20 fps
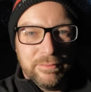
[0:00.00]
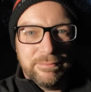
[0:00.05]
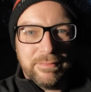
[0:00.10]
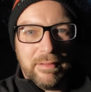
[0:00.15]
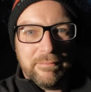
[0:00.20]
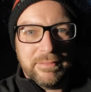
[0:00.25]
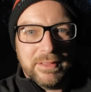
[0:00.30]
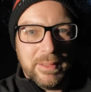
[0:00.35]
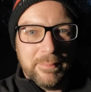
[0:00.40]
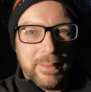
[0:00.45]

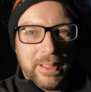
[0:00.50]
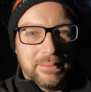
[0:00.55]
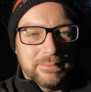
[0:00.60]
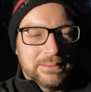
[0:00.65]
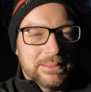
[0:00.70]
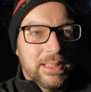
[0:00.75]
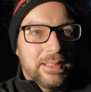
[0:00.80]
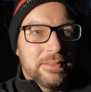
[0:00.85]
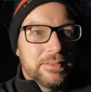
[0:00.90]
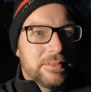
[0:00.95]
faffing about
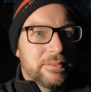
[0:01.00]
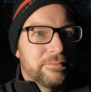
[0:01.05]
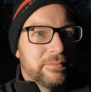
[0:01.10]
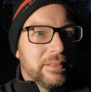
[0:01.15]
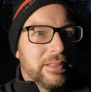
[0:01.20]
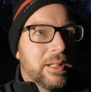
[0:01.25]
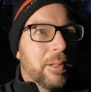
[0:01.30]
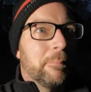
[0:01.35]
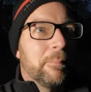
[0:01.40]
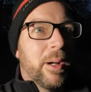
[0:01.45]
to get the
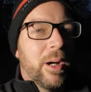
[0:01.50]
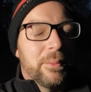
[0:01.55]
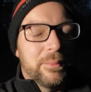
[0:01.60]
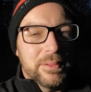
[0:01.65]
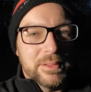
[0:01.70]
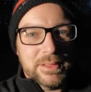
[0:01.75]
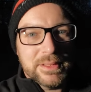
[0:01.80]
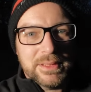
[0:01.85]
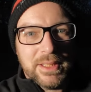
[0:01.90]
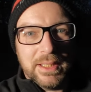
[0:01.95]
different
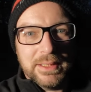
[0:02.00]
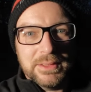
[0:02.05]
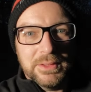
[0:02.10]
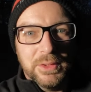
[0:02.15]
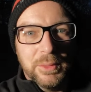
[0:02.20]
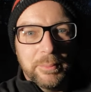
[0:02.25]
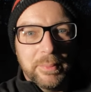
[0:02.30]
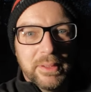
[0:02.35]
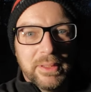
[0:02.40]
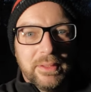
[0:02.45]
components set up,